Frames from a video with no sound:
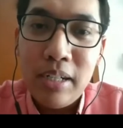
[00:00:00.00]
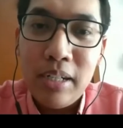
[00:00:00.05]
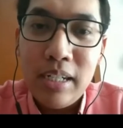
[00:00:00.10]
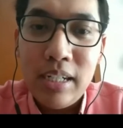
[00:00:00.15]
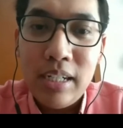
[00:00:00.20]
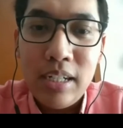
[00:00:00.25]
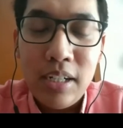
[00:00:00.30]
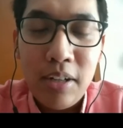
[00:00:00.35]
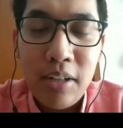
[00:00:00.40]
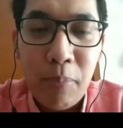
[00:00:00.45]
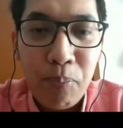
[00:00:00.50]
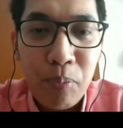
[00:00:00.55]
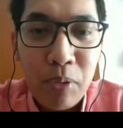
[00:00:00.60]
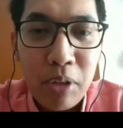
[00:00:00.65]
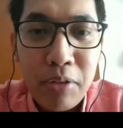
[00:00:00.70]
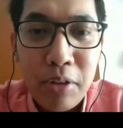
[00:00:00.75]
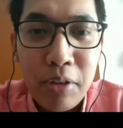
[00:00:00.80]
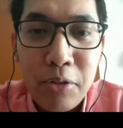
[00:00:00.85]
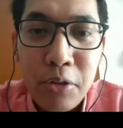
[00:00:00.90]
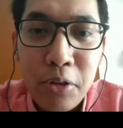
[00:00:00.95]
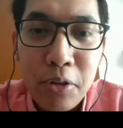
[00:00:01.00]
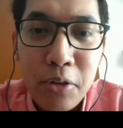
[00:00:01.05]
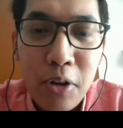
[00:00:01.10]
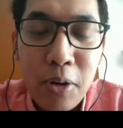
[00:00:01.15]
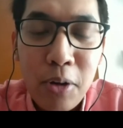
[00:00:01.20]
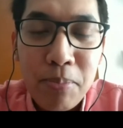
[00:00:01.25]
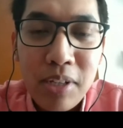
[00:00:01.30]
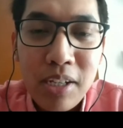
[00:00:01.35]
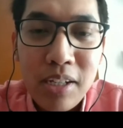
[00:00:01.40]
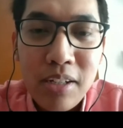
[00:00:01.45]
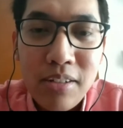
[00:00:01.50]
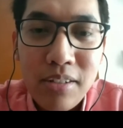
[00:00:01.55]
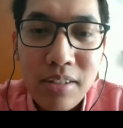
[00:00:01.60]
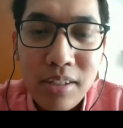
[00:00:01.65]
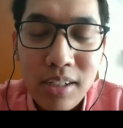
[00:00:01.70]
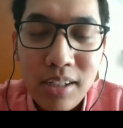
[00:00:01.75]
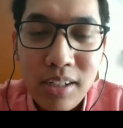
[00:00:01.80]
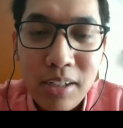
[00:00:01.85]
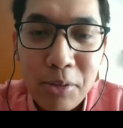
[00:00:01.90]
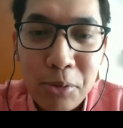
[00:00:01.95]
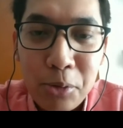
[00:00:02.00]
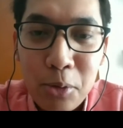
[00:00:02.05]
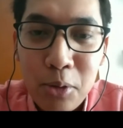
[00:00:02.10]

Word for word: uh, the John Hopkins uh,